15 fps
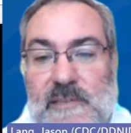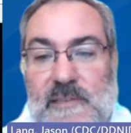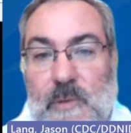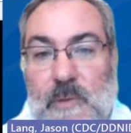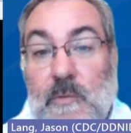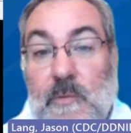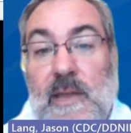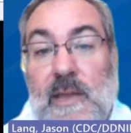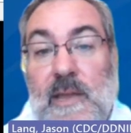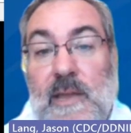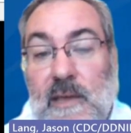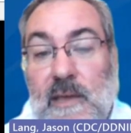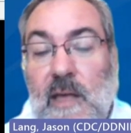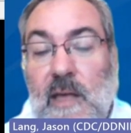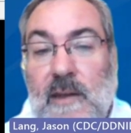but we're
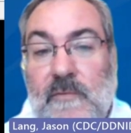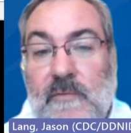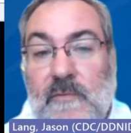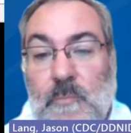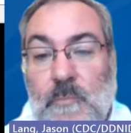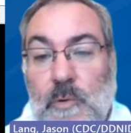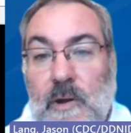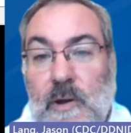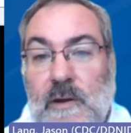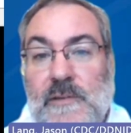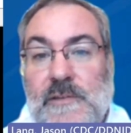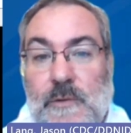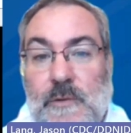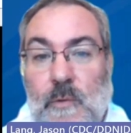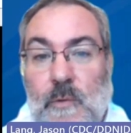getting a lot of
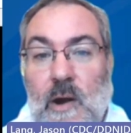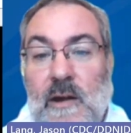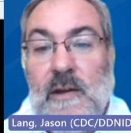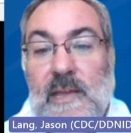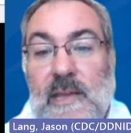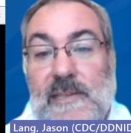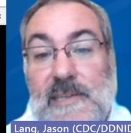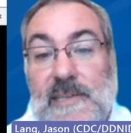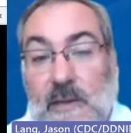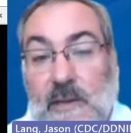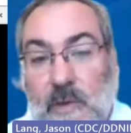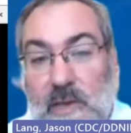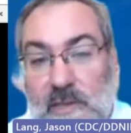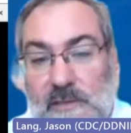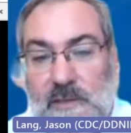employers are
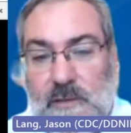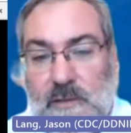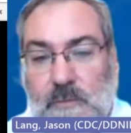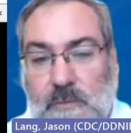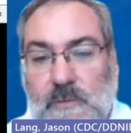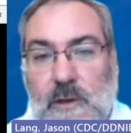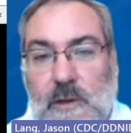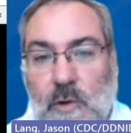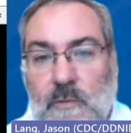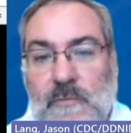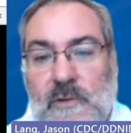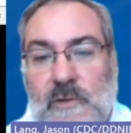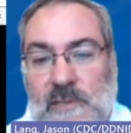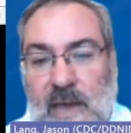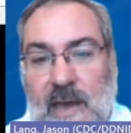continuing to use it
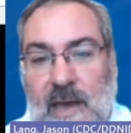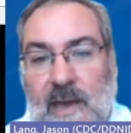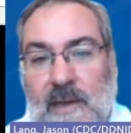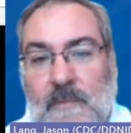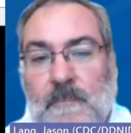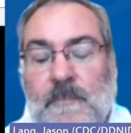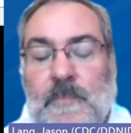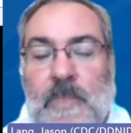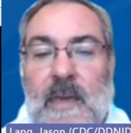over time.